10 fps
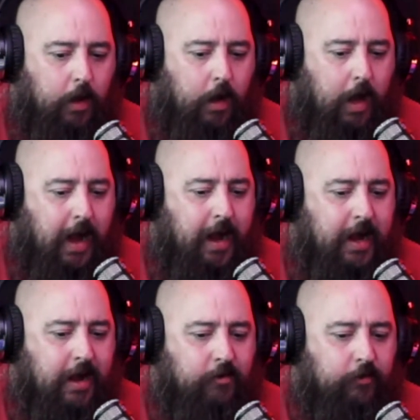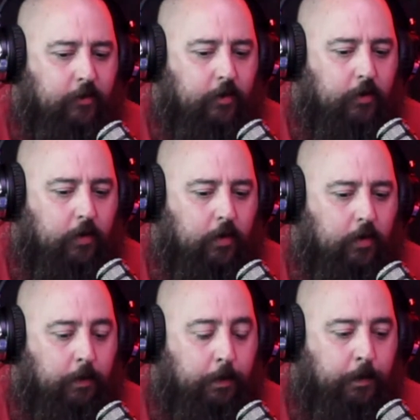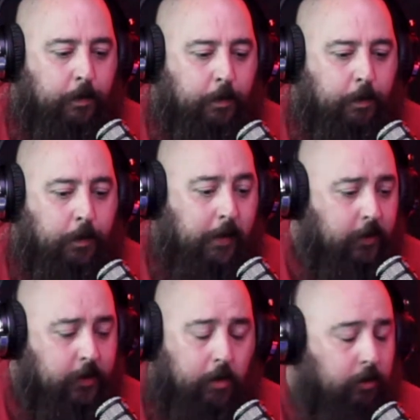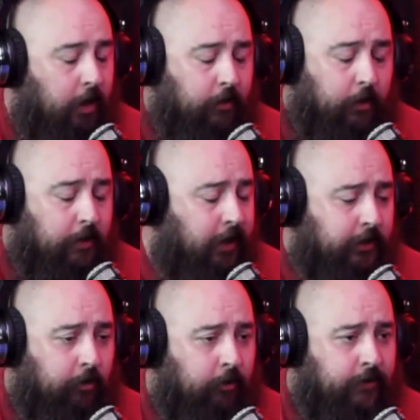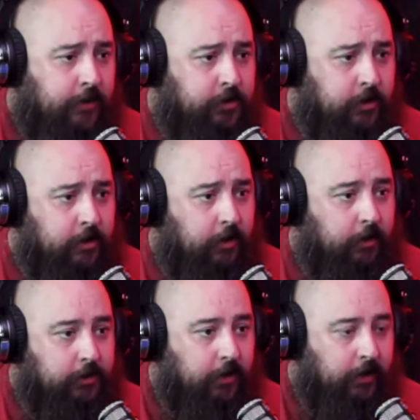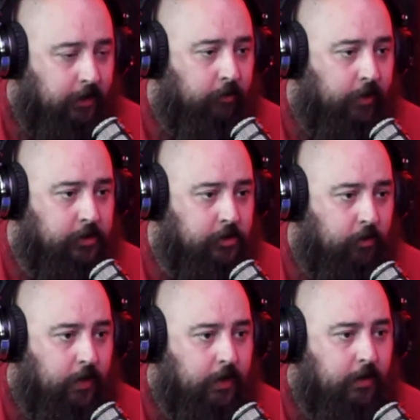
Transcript: I have... People don't like the Revenge of the Nerds, like the original one.